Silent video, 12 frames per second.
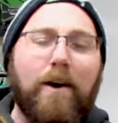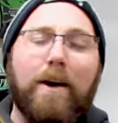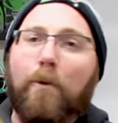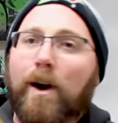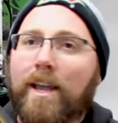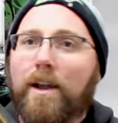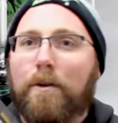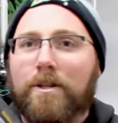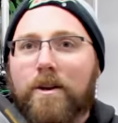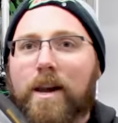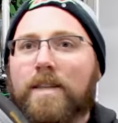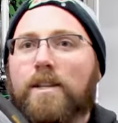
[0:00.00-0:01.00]
I want to hear
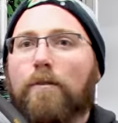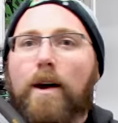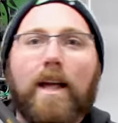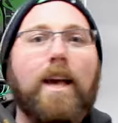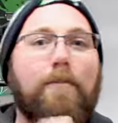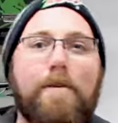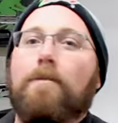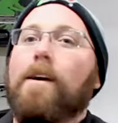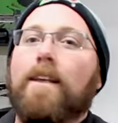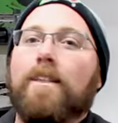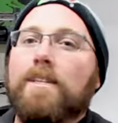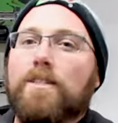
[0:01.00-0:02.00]
what you guys are running, if you're
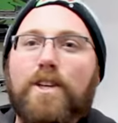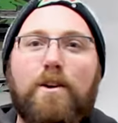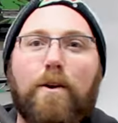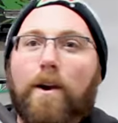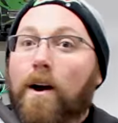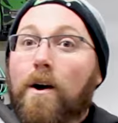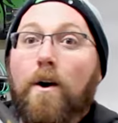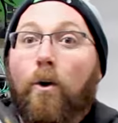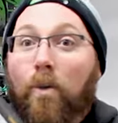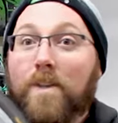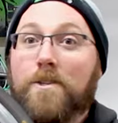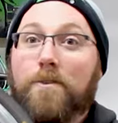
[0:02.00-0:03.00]
running these two, or
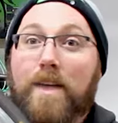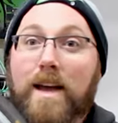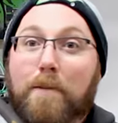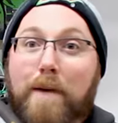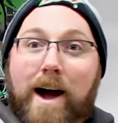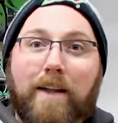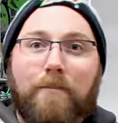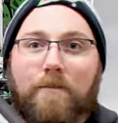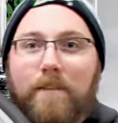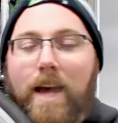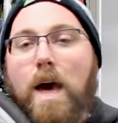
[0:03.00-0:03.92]
what you think about them.